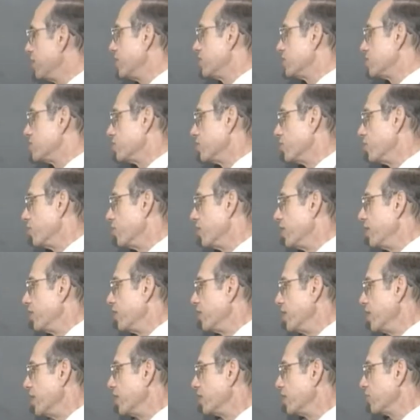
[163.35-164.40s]
So
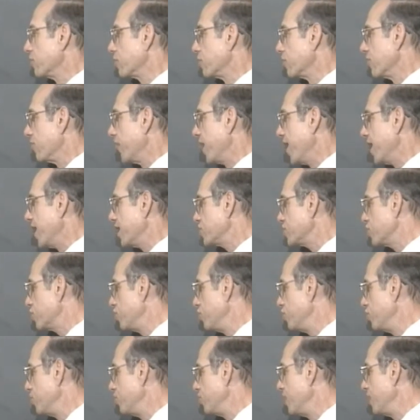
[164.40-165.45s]
the integral of x
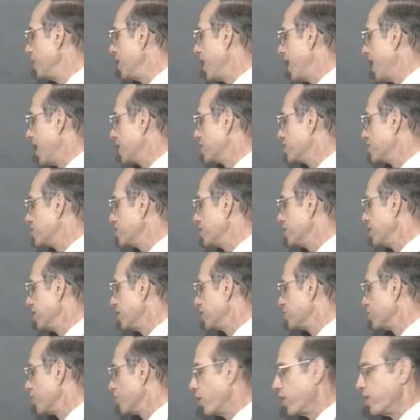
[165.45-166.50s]
cubed dx
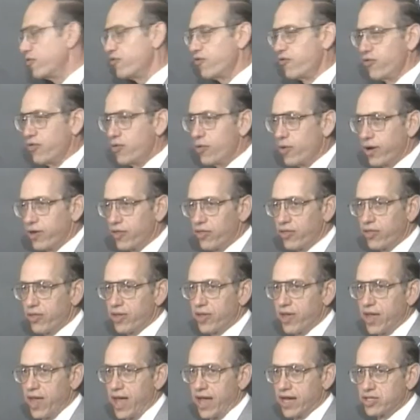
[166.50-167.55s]
is 1/4
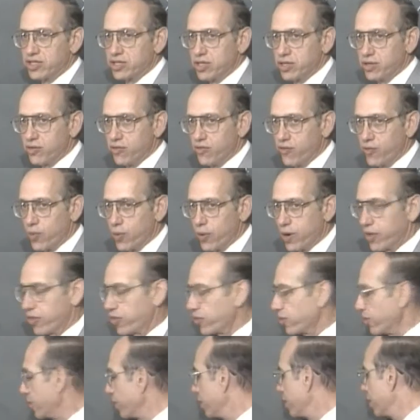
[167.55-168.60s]
x to the
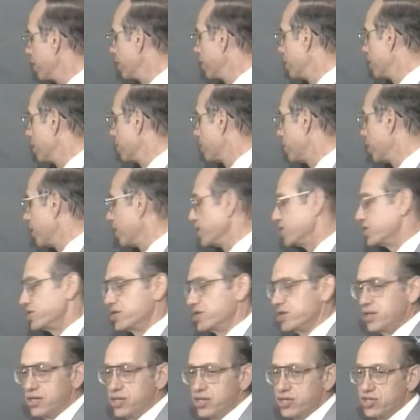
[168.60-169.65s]
fourth plus
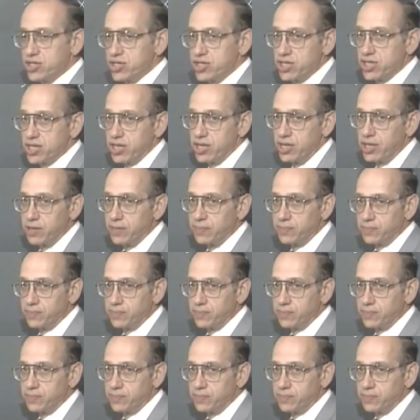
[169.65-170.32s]
c.